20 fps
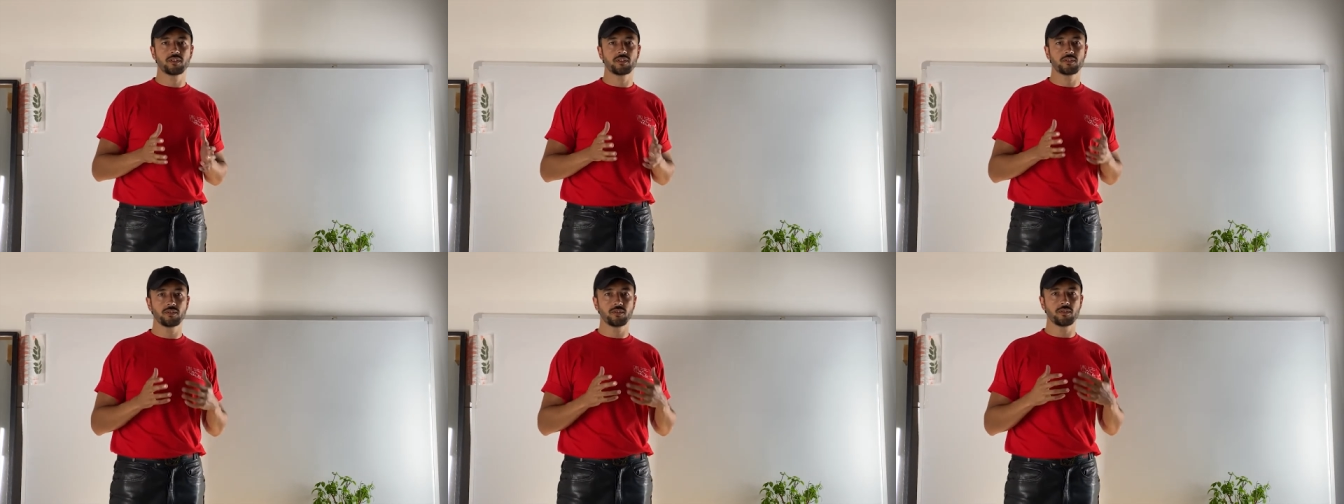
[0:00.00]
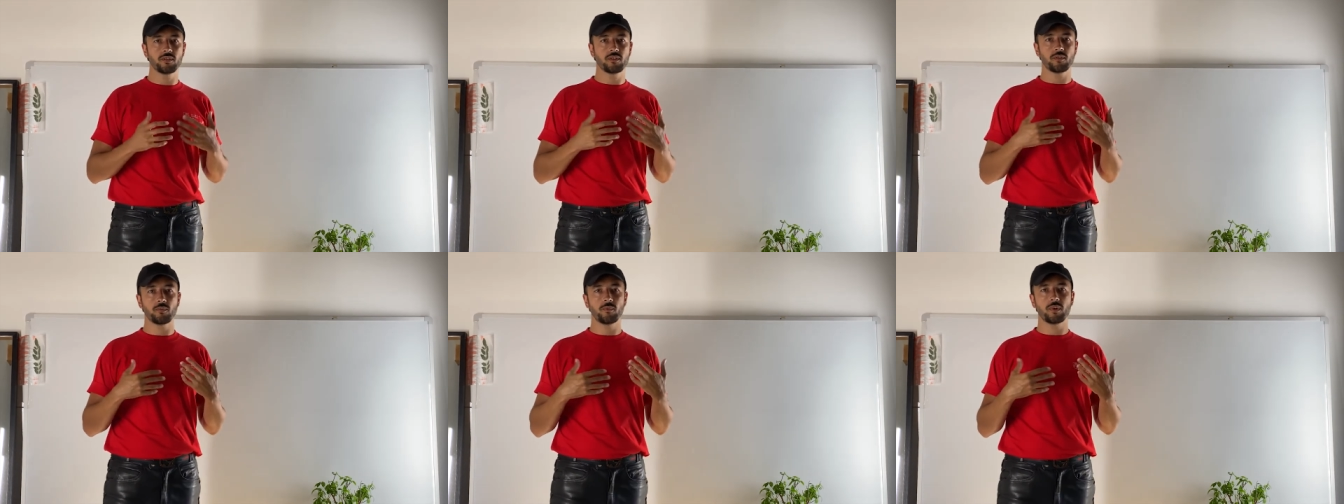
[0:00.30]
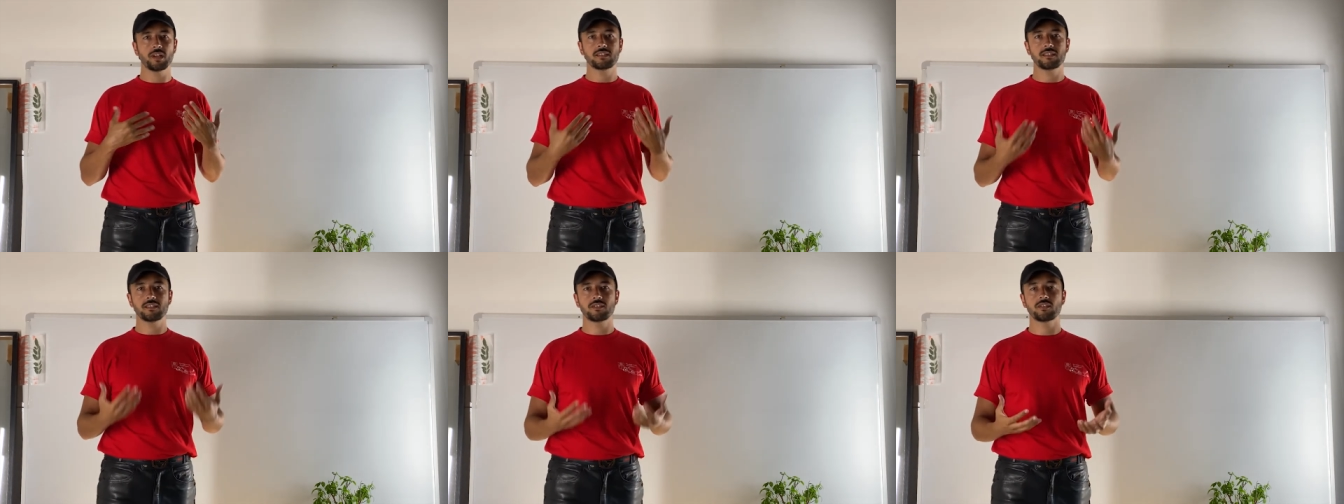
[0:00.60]
So,
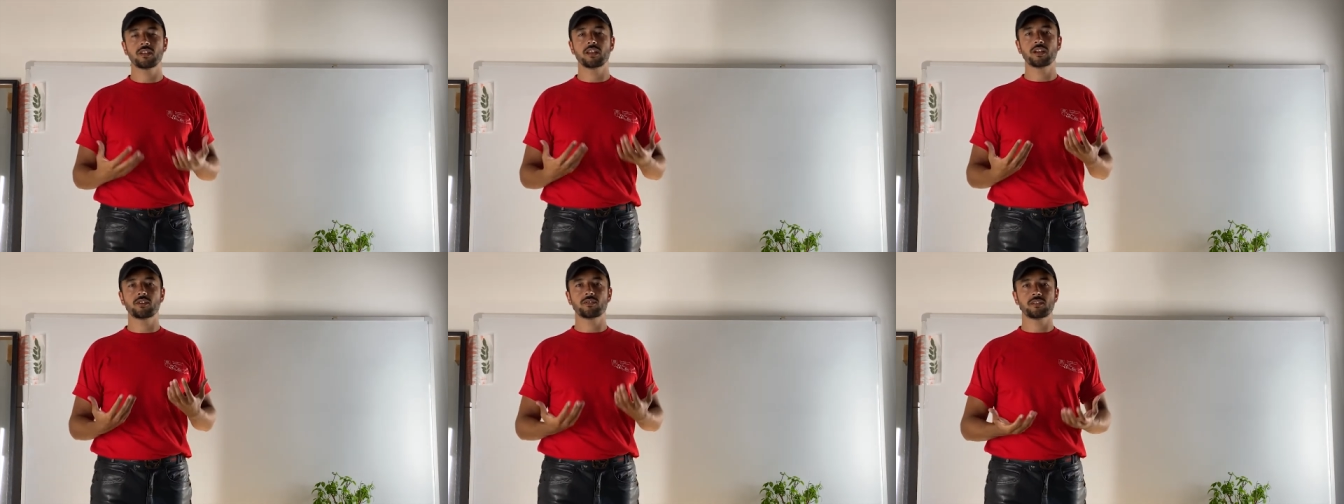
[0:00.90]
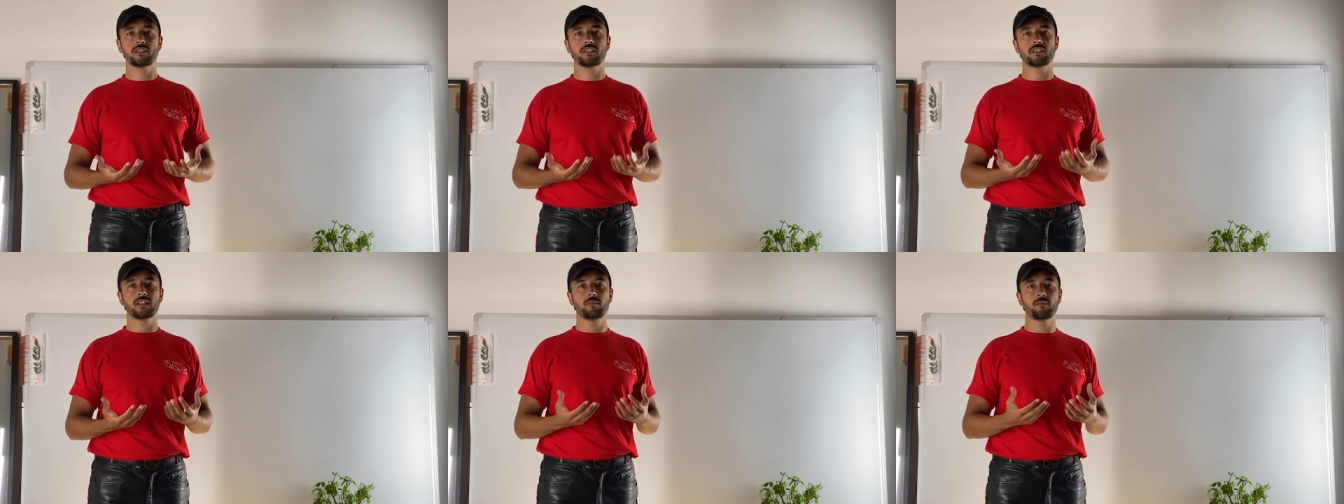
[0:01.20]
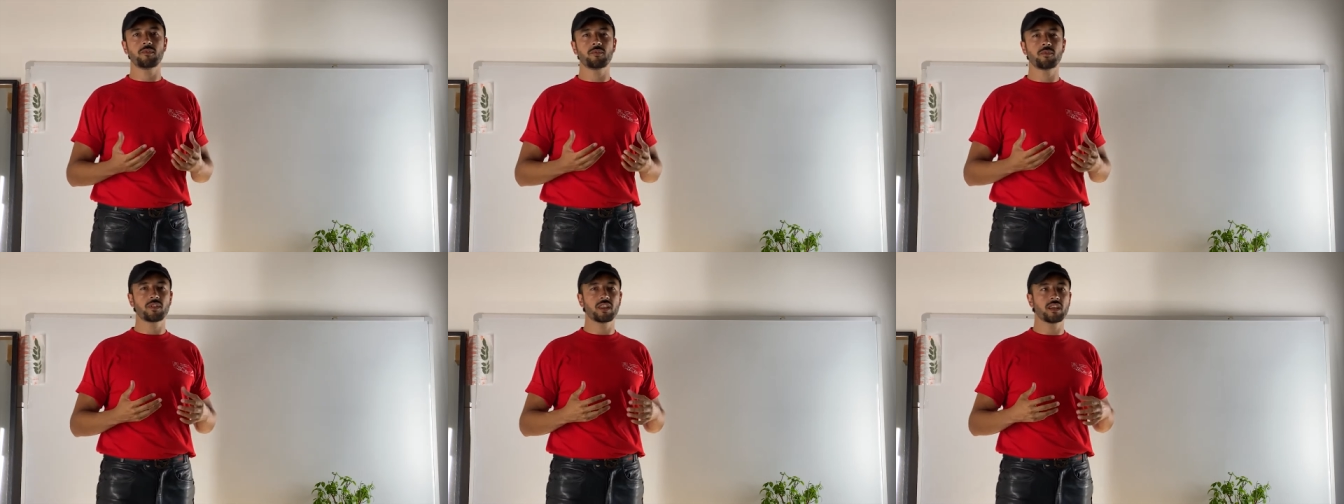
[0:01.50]
what is an ecosystem?
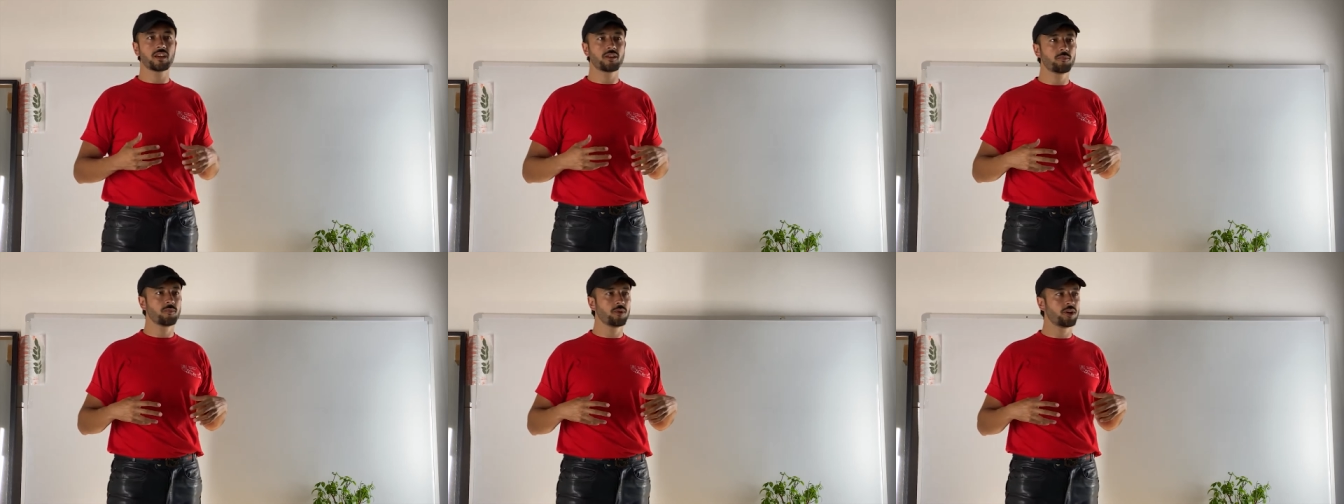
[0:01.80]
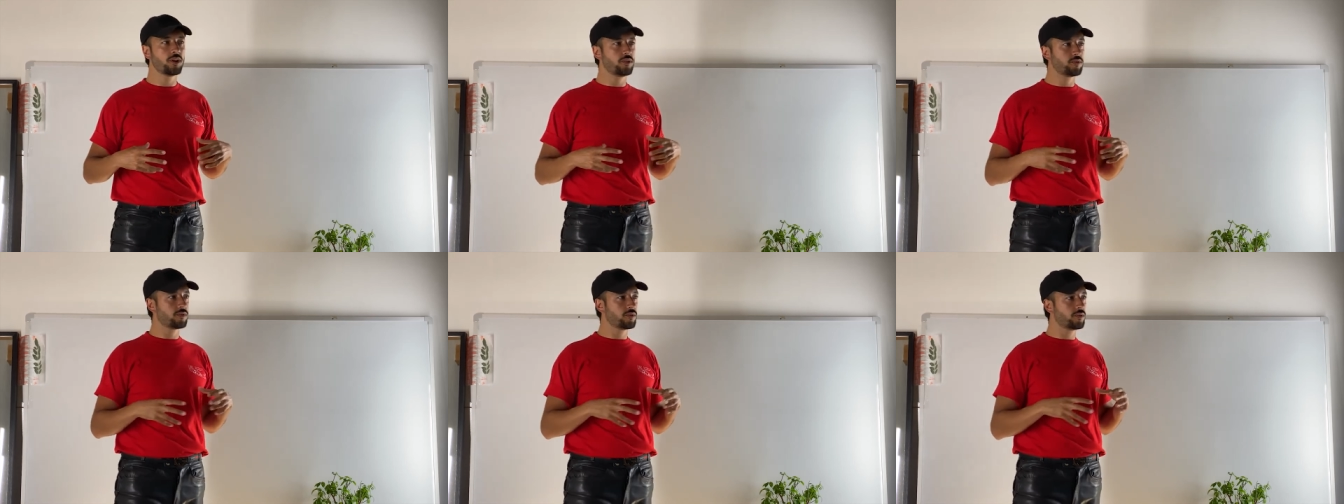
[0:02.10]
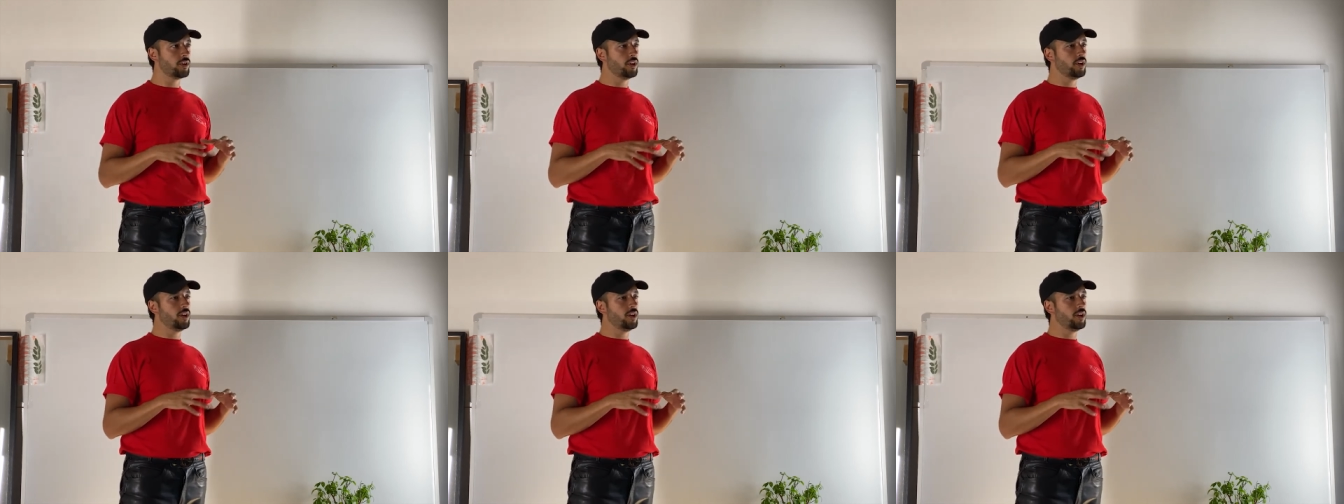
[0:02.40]
If you think about